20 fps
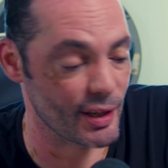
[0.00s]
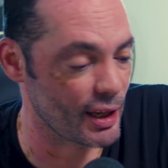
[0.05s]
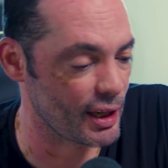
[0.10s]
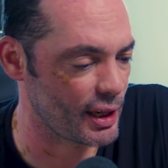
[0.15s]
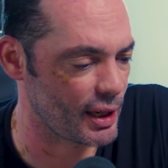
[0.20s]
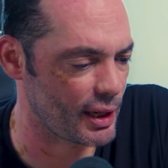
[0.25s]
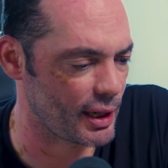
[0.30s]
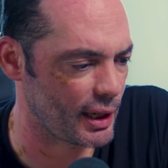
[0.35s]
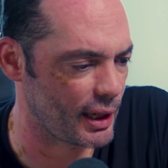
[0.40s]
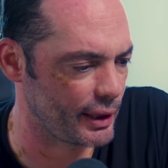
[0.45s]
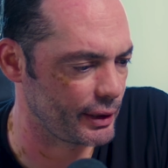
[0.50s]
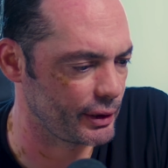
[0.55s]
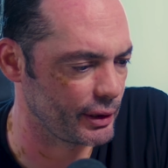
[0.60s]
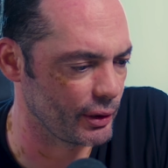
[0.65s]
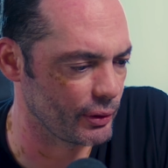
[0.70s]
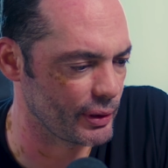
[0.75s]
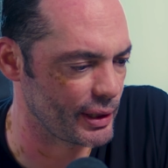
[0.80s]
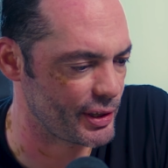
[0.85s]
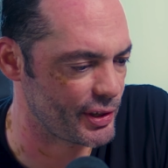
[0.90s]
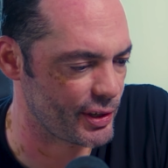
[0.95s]
I
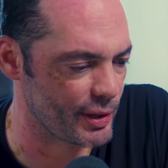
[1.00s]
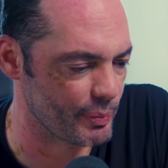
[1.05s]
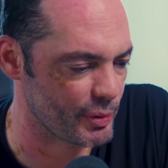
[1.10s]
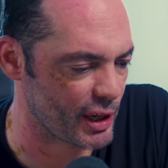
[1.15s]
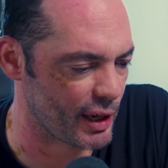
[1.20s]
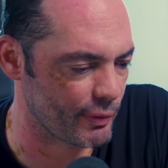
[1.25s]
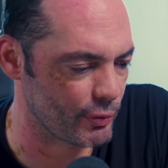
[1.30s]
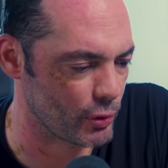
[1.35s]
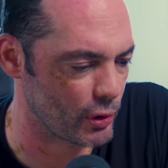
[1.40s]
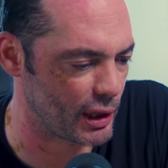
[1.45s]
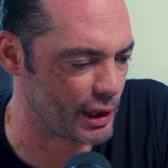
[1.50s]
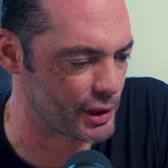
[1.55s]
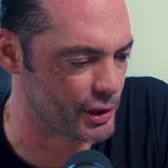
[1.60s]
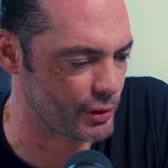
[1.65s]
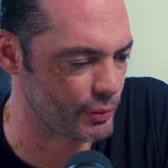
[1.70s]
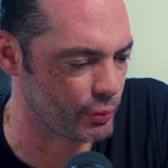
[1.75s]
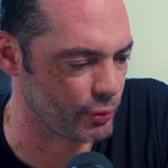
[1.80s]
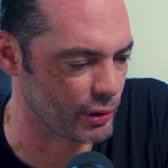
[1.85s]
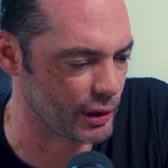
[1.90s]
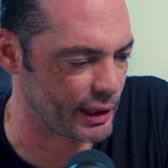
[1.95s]
know I seem to have
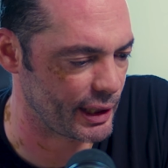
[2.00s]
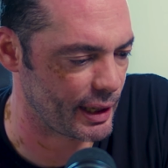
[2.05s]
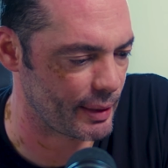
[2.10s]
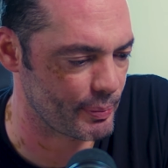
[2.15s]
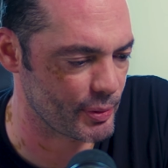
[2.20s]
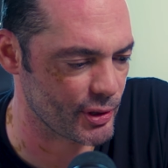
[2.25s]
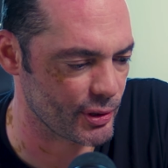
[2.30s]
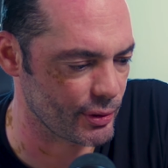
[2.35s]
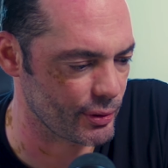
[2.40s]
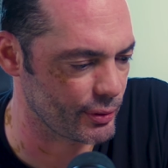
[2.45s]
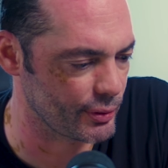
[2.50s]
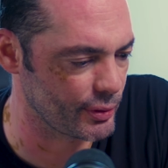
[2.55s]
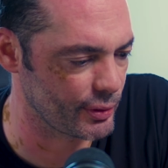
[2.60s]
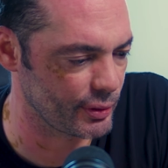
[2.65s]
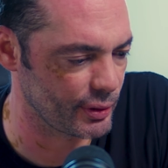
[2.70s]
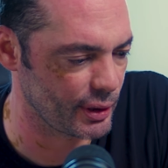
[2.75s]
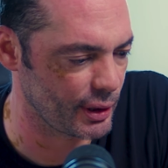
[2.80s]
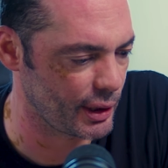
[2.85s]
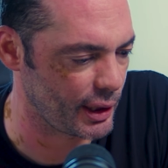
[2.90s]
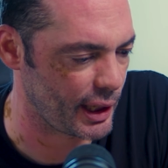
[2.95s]
watched one episode
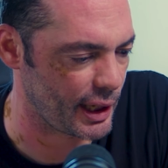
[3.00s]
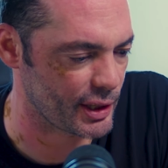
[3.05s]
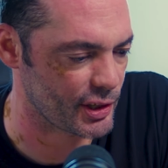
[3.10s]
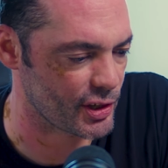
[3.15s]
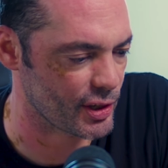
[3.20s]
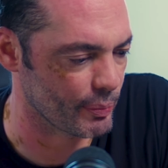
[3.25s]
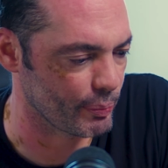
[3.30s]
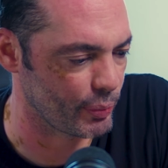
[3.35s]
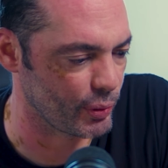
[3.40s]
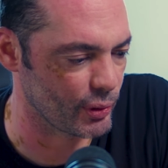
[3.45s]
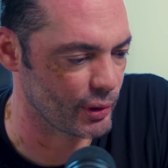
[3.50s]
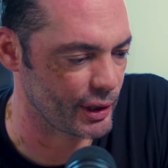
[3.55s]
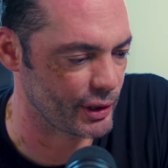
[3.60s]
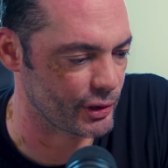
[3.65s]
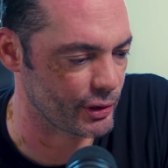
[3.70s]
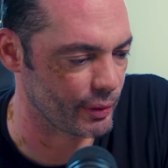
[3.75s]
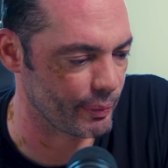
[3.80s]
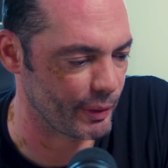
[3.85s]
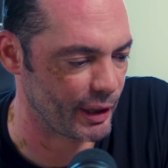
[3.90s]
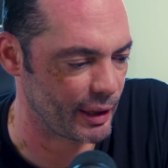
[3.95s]
at some
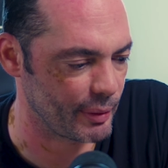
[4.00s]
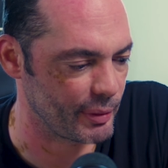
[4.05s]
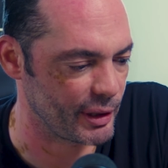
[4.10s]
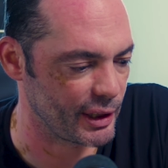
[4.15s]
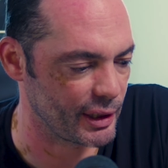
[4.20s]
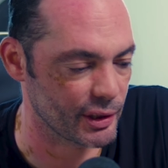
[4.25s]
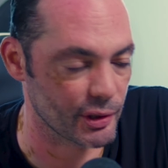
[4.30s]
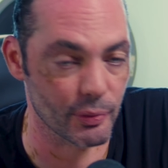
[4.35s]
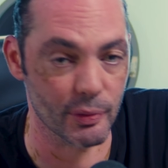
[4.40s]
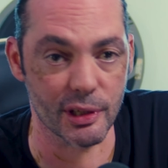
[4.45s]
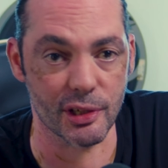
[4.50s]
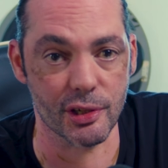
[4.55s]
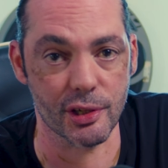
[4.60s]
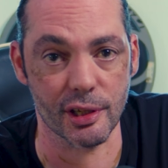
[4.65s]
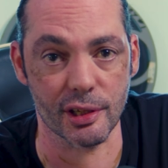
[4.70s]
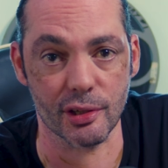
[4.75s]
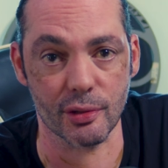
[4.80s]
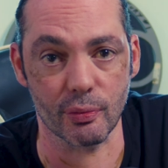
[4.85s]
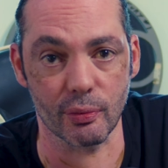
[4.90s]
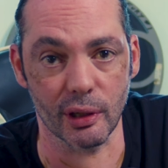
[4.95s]
point, or maybe it was
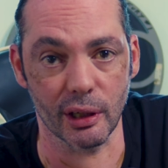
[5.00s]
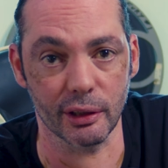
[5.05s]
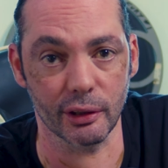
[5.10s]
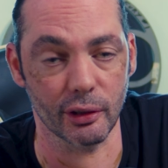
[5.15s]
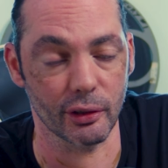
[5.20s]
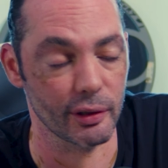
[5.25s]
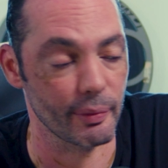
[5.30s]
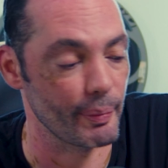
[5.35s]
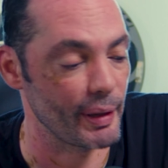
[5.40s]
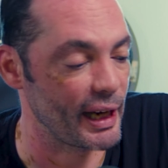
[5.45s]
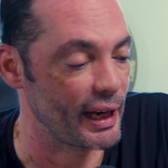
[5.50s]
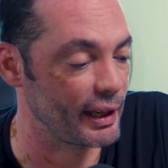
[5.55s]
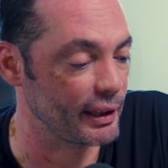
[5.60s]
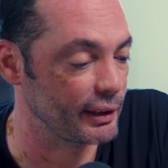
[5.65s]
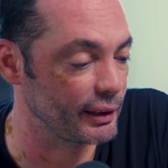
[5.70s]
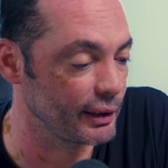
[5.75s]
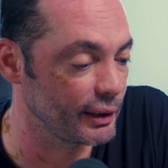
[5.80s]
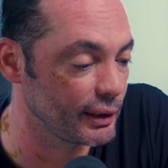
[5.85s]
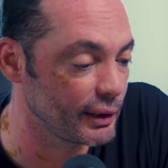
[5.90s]
just run on the back.